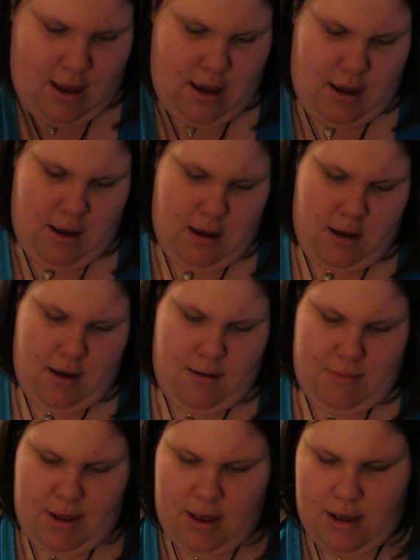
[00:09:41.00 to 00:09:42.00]

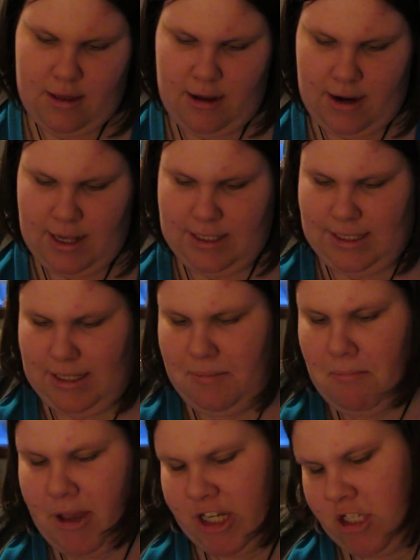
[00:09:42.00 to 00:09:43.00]
there is
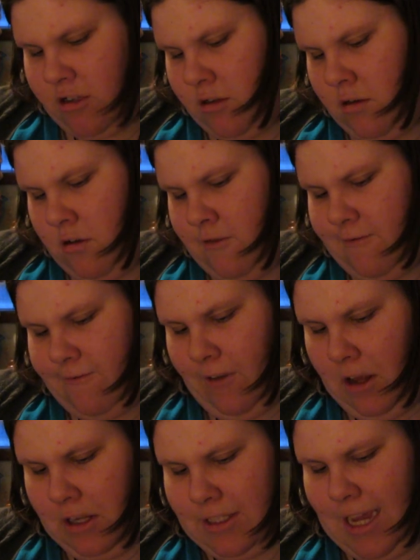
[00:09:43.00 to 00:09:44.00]
this Mission
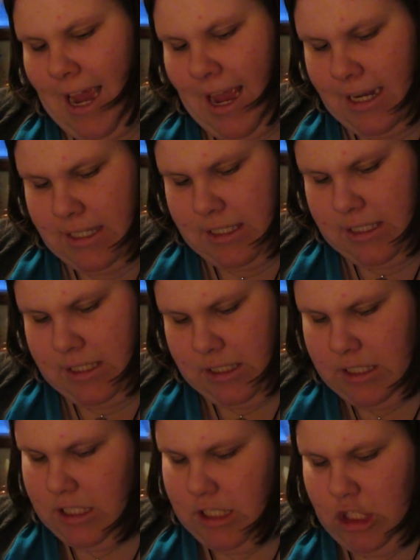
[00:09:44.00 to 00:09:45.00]
Falls
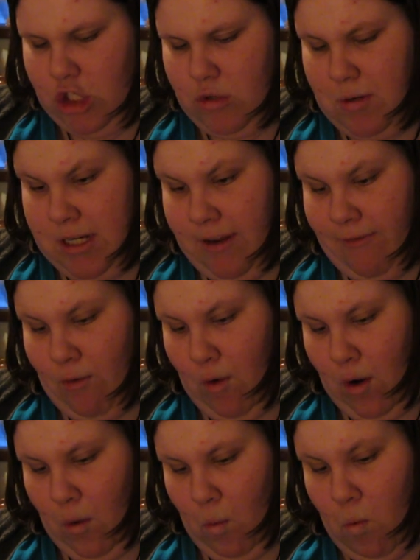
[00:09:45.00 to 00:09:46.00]

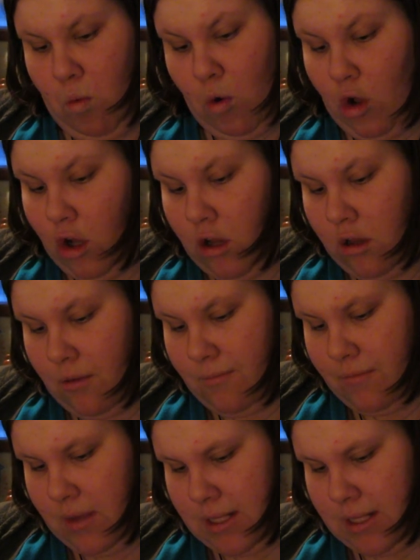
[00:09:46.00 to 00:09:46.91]
1824 wool.